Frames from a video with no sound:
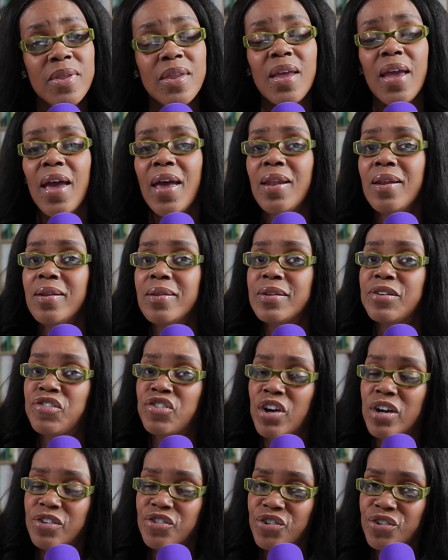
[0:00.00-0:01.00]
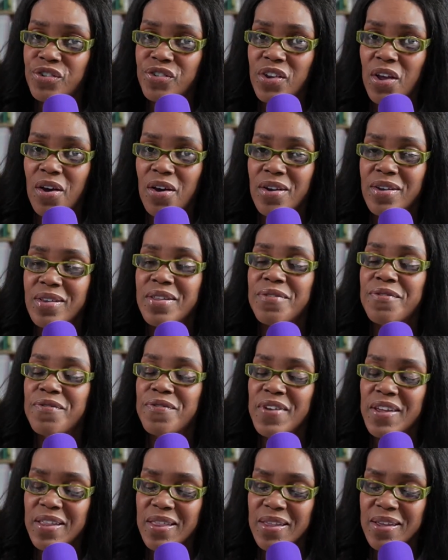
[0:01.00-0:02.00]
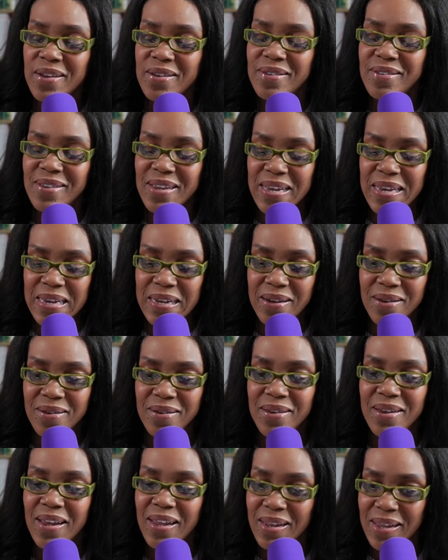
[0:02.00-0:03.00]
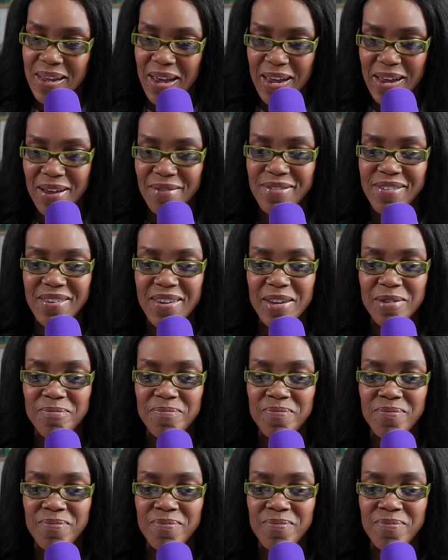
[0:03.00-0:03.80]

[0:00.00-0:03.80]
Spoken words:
and the Chargers are the 5th seed in the AFC.